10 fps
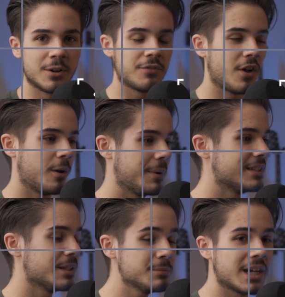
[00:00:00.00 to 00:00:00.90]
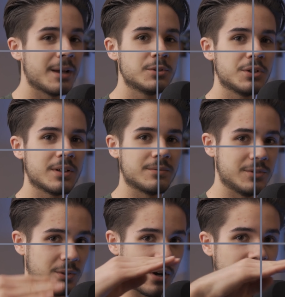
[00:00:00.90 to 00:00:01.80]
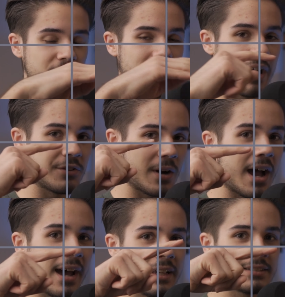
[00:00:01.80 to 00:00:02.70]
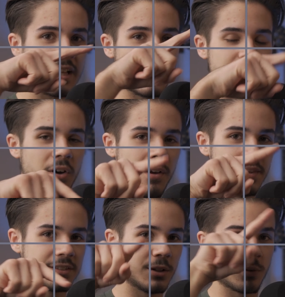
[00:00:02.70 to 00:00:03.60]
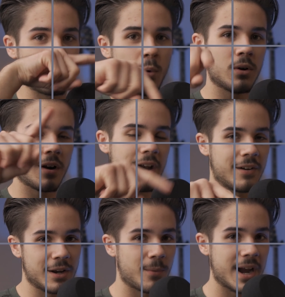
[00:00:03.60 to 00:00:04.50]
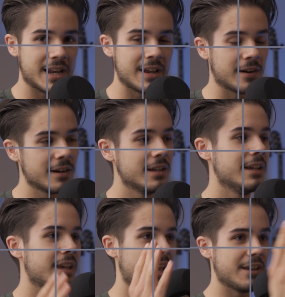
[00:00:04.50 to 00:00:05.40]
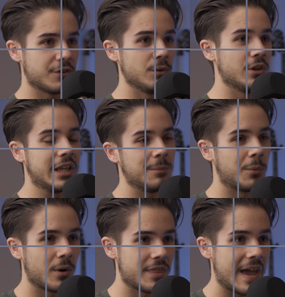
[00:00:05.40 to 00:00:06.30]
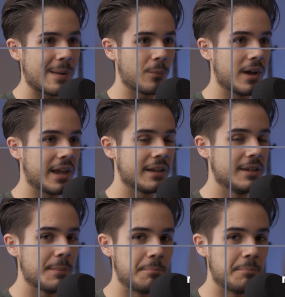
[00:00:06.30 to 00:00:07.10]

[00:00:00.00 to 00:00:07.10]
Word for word: Don't follow me. Sometimes you you can also have your eyes kind of on this little corner area right here if you're looking more that way.